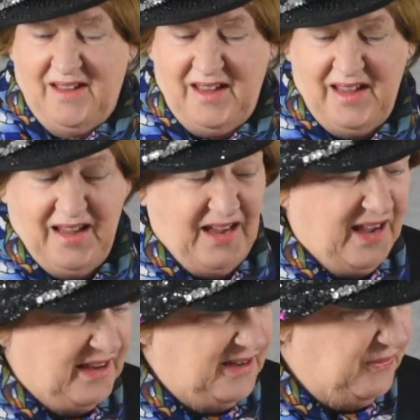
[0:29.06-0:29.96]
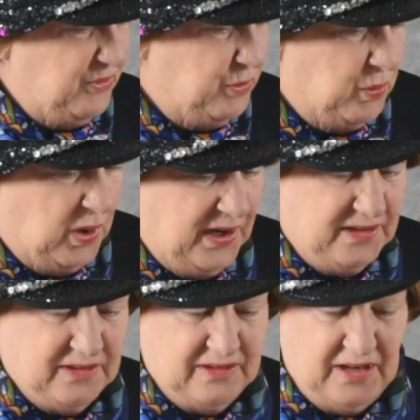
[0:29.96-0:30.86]
and if you
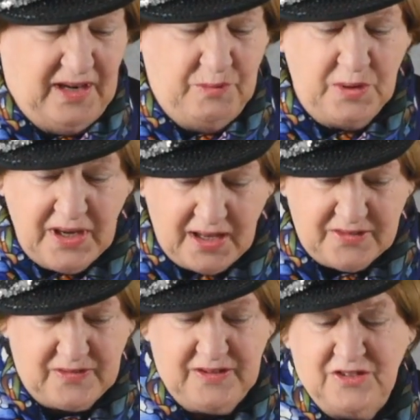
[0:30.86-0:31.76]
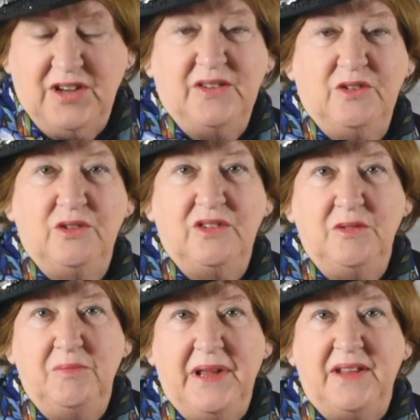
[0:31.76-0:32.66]
want, I would not suggest
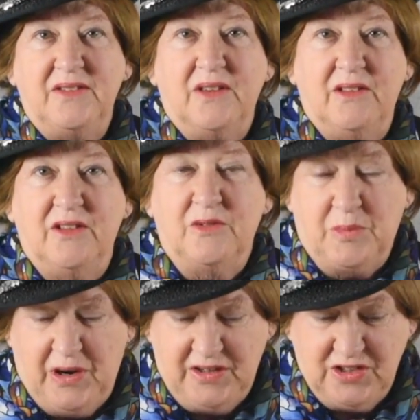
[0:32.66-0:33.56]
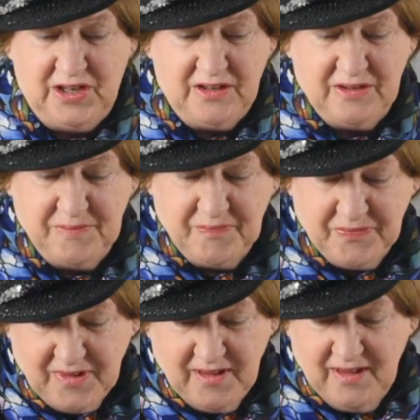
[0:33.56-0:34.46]
using paints on this project.
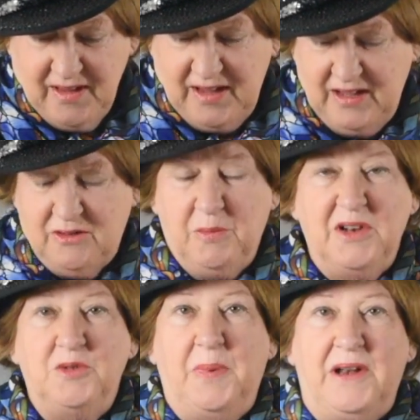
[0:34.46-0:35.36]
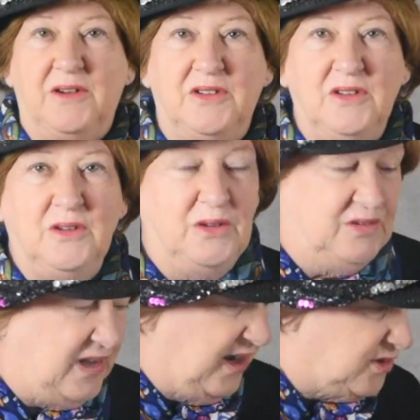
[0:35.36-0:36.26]
It's much better to
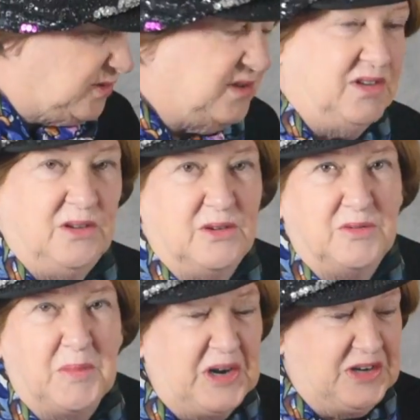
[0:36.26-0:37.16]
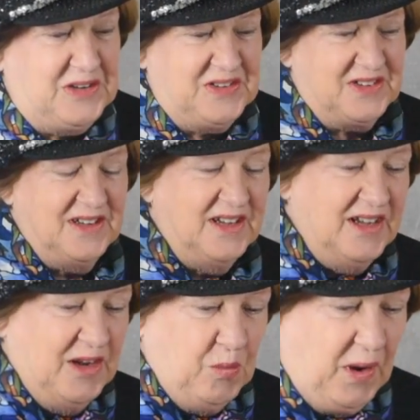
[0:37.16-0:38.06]
use markers.
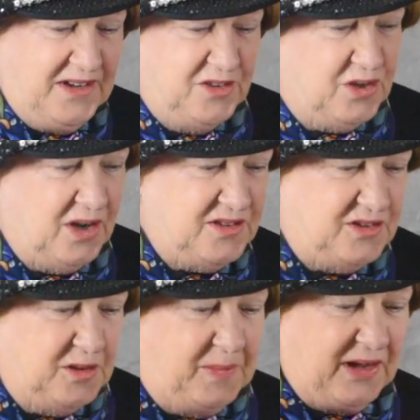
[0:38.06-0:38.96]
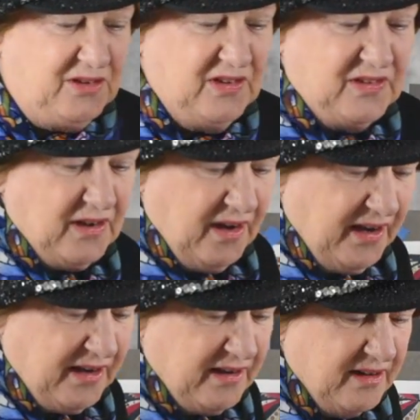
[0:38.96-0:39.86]
I wanted to talk to you about
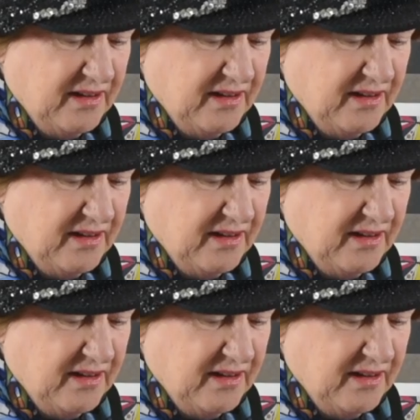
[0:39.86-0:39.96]
design.